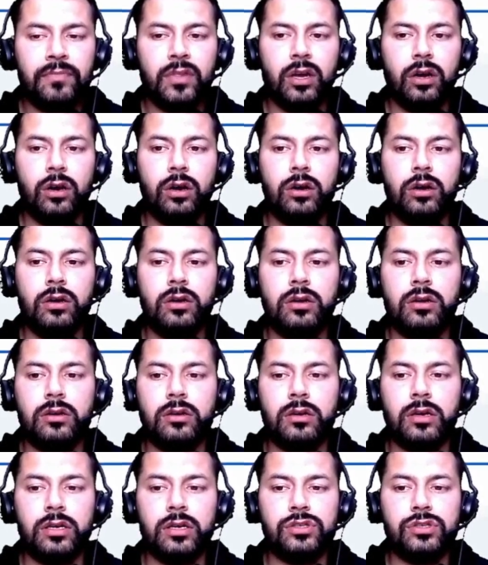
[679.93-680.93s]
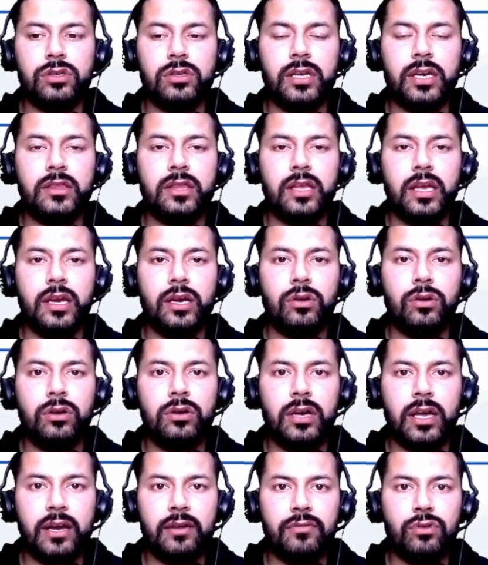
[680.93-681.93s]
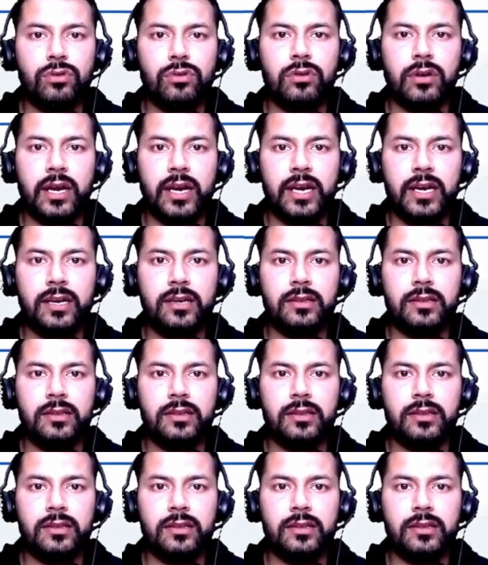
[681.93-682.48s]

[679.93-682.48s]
or so that they don't have to write